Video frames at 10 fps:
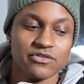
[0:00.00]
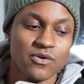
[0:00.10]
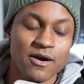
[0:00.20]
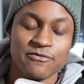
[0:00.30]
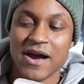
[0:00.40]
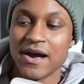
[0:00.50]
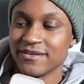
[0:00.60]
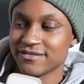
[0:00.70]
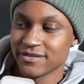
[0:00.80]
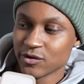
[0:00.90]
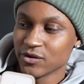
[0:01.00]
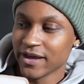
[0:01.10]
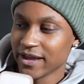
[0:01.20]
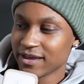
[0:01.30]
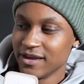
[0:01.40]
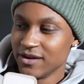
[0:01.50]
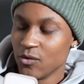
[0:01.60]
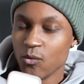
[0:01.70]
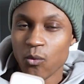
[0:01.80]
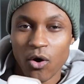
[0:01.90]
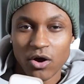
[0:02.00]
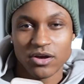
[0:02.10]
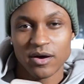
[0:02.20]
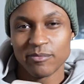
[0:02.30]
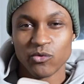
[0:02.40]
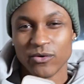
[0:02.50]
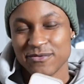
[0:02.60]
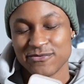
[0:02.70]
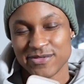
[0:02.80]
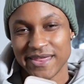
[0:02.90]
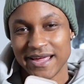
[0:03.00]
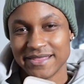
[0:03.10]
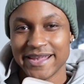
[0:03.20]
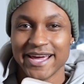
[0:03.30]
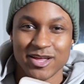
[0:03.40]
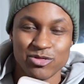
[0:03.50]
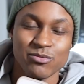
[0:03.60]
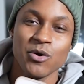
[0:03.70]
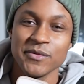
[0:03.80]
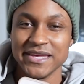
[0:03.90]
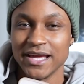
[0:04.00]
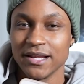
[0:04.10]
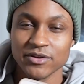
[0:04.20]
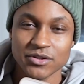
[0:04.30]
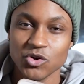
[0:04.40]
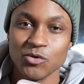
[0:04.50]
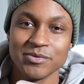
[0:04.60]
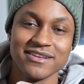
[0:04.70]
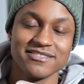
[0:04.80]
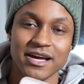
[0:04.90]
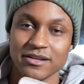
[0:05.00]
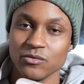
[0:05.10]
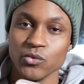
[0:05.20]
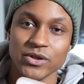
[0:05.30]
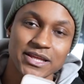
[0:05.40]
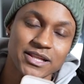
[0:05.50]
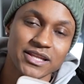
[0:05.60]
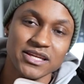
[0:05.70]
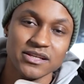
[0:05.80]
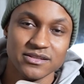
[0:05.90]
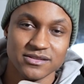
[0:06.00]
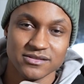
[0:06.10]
So I found this little like walk up riff thing that I could throw at the end of a loop that sounded really clean.